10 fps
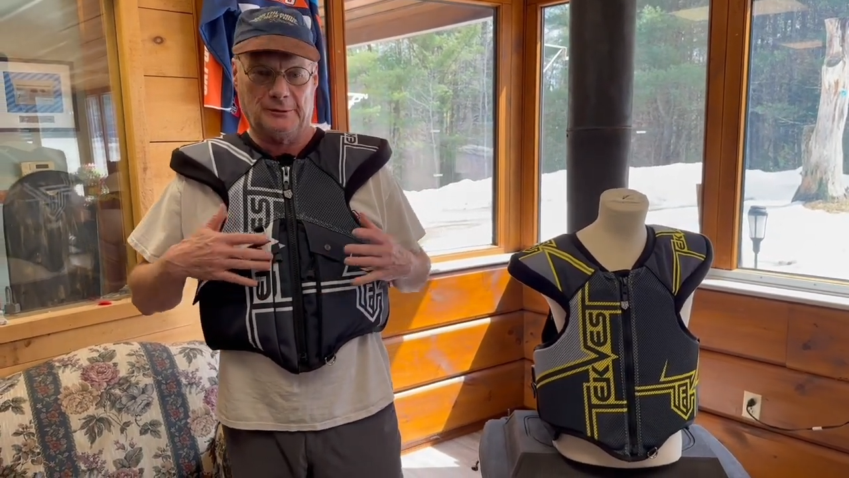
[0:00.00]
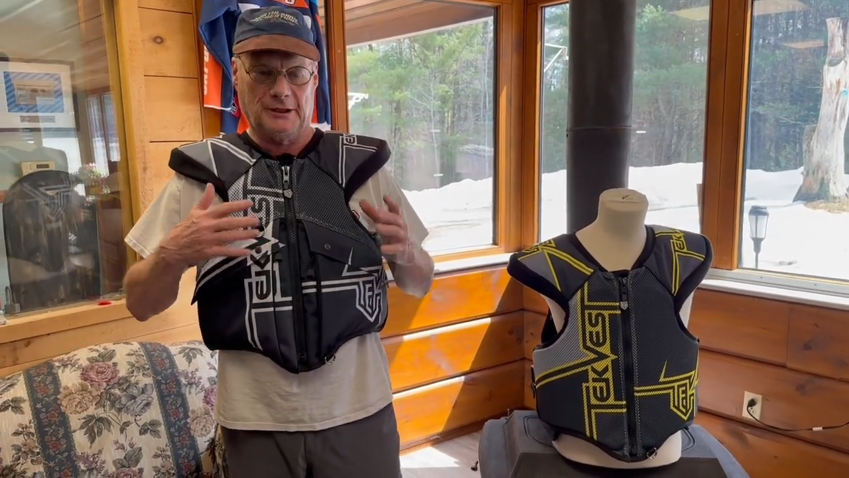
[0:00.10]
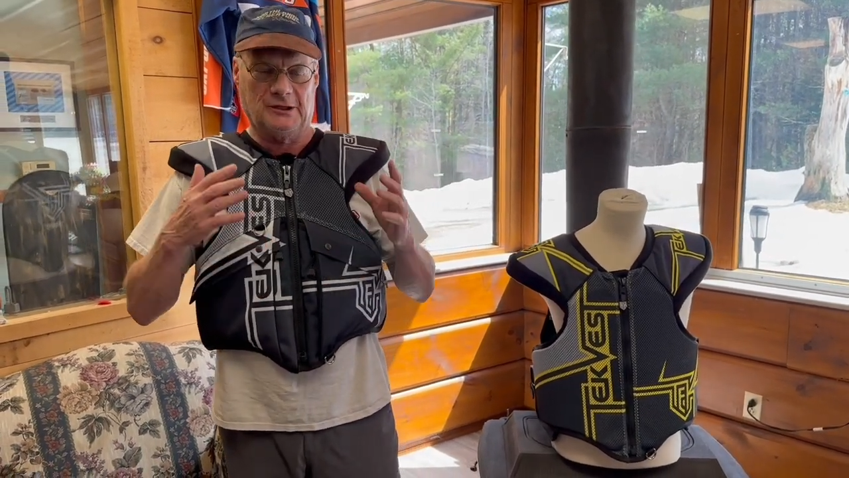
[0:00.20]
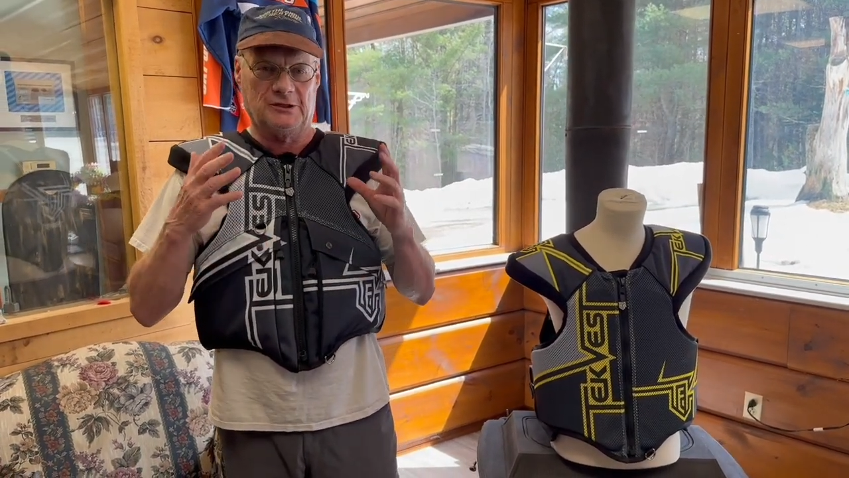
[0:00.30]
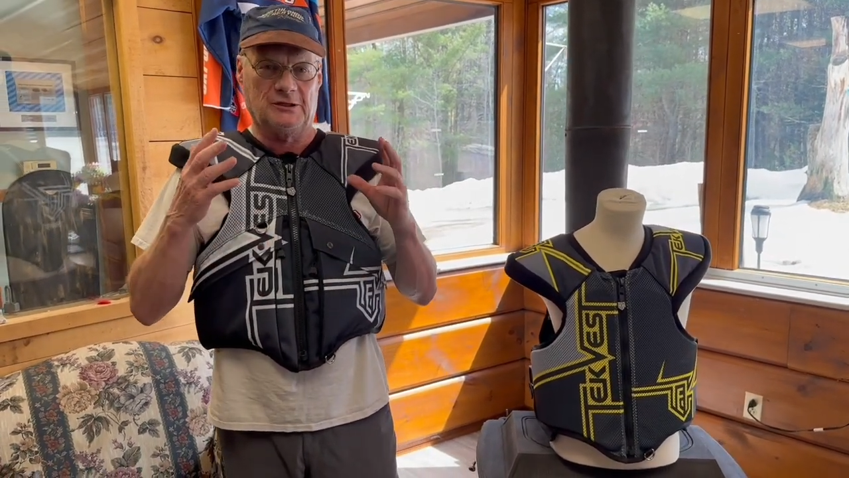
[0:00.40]

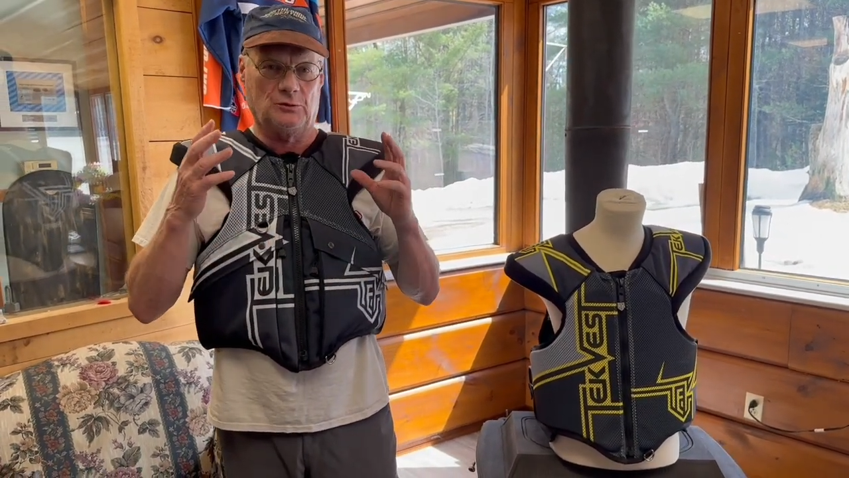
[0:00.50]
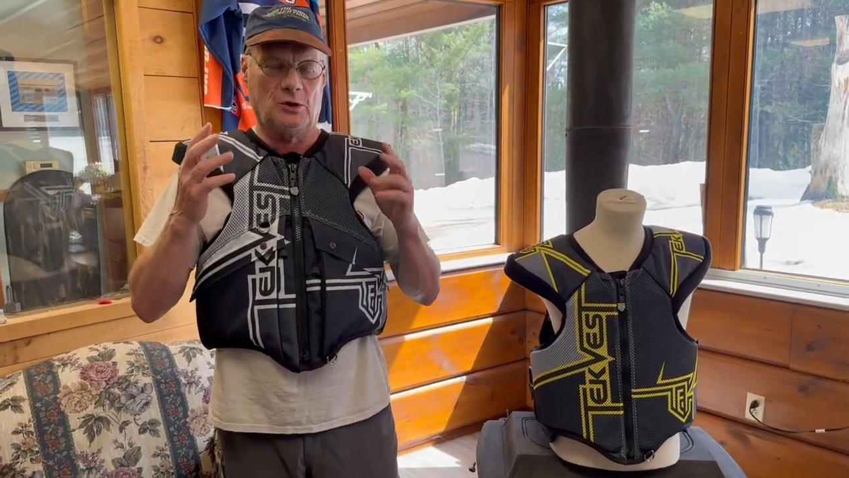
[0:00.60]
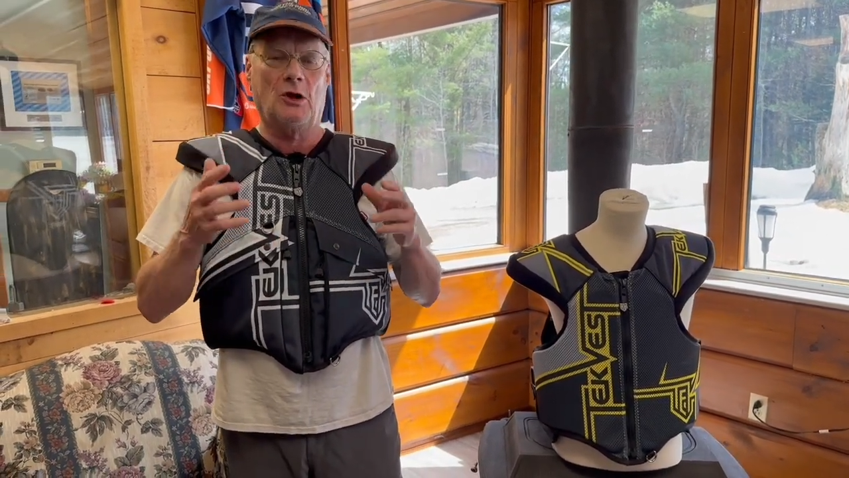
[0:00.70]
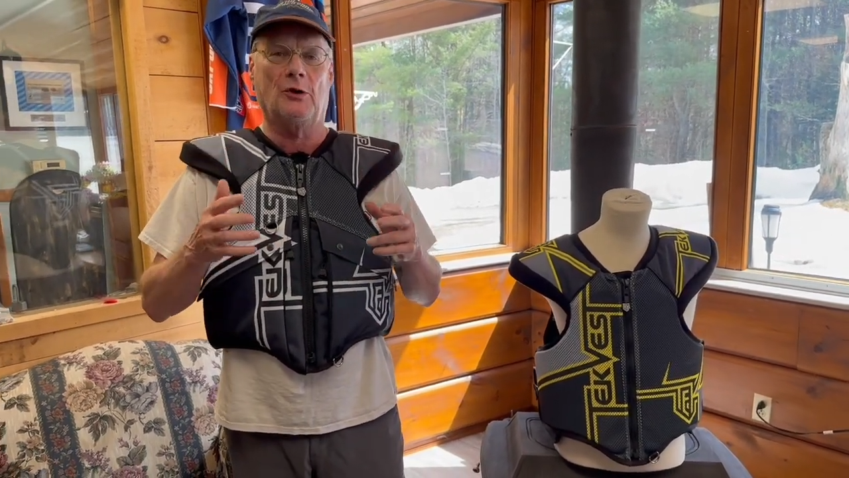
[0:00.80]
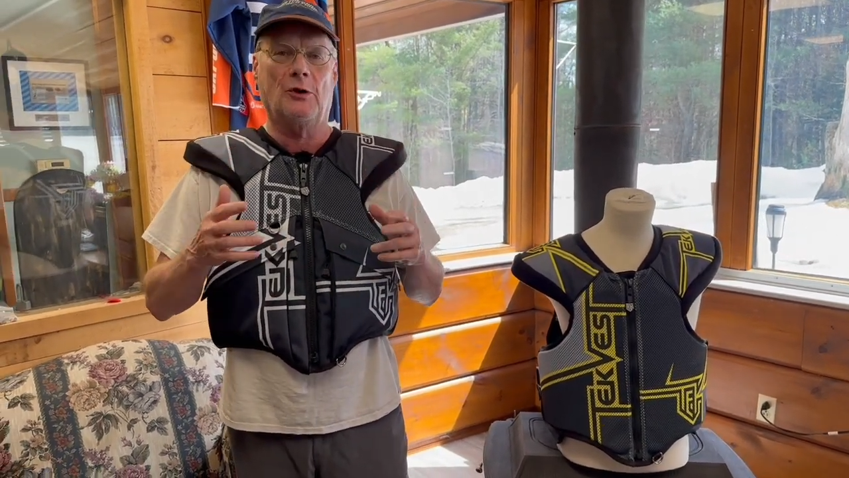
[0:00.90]
because as we
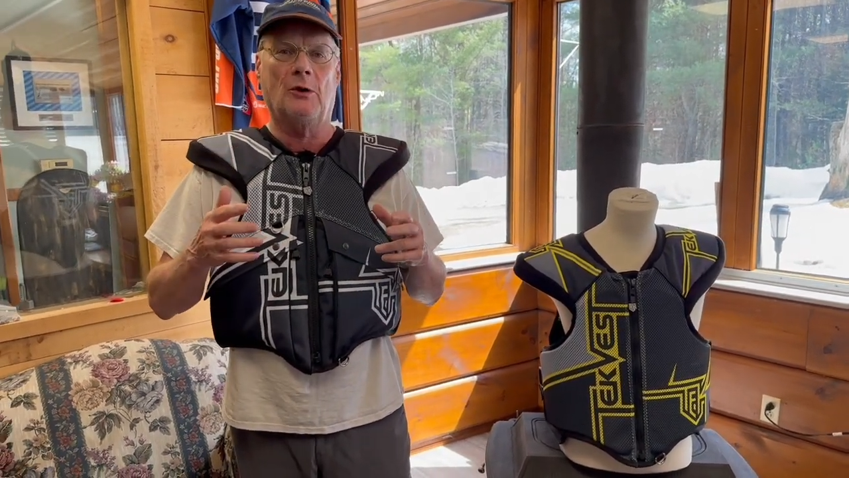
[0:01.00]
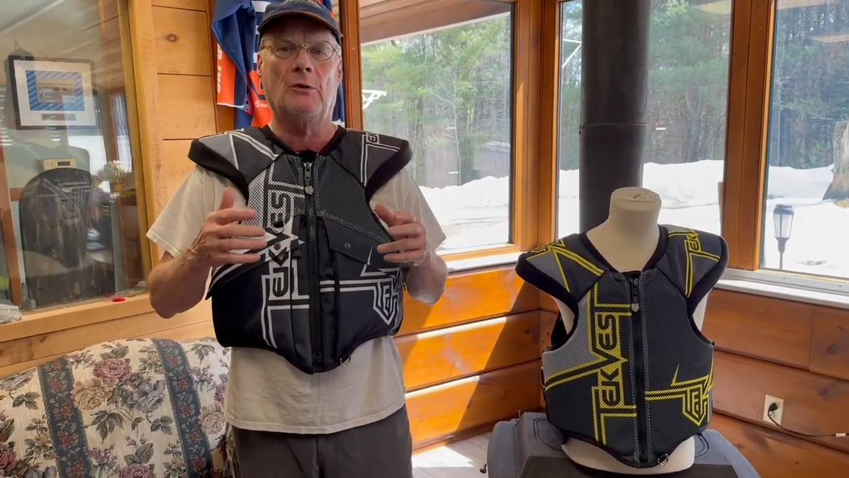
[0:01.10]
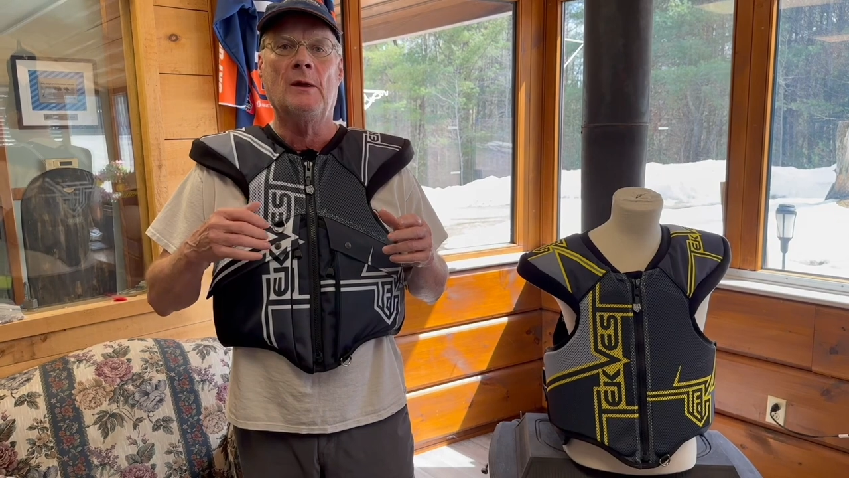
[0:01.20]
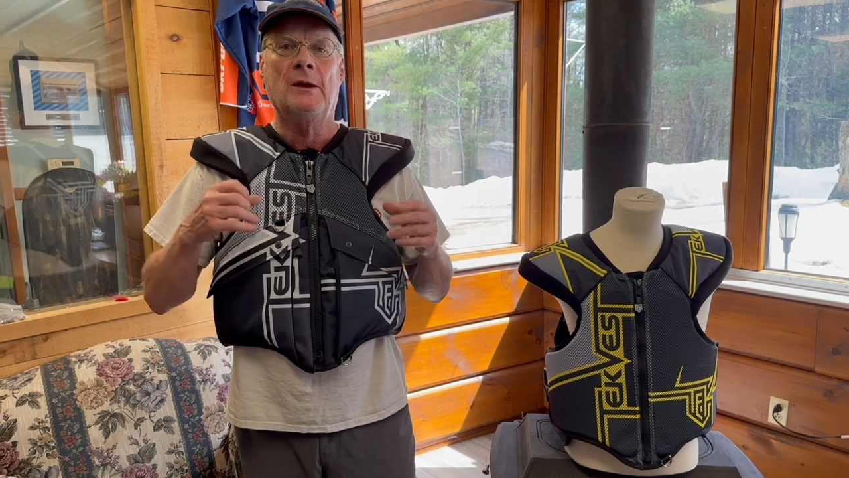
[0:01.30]
all know,